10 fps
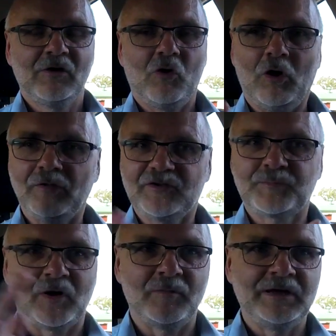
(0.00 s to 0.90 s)
All these
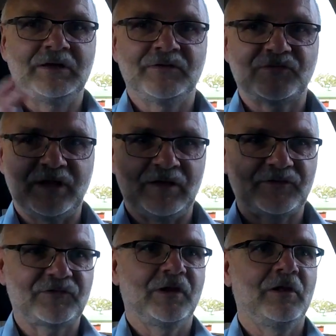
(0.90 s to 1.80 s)
parameters, they are
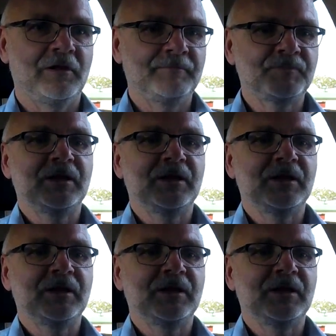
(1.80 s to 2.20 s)
still